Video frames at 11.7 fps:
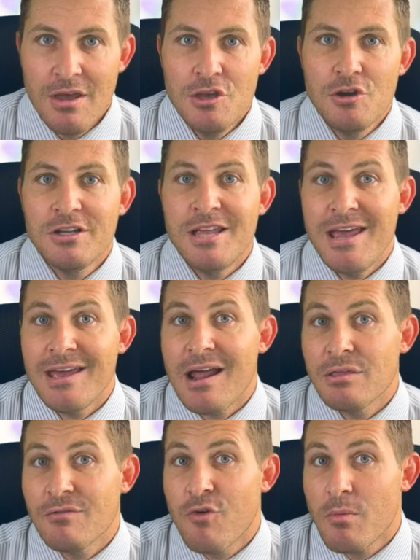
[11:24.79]
You could take it out
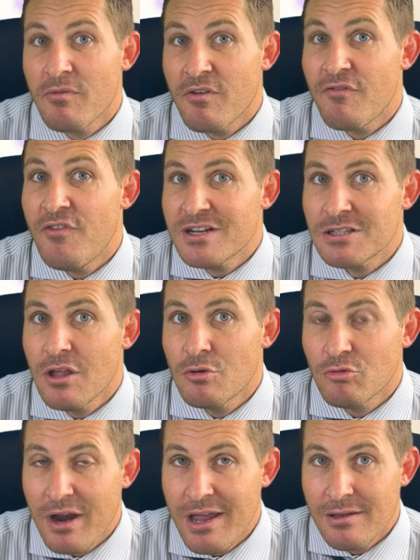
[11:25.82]
in the form of a fixed loan
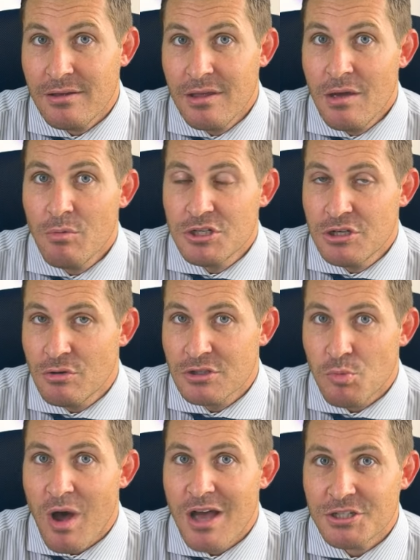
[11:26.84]
rate, which is known as
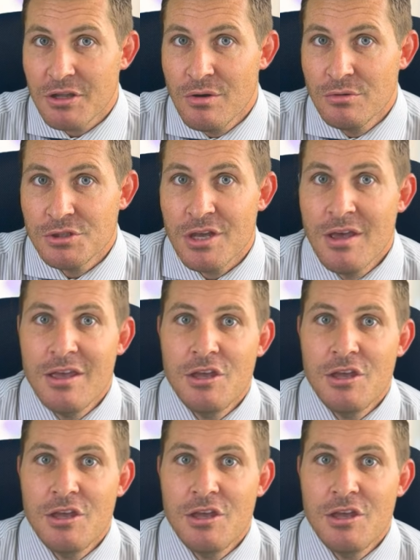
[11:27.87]
wash loans.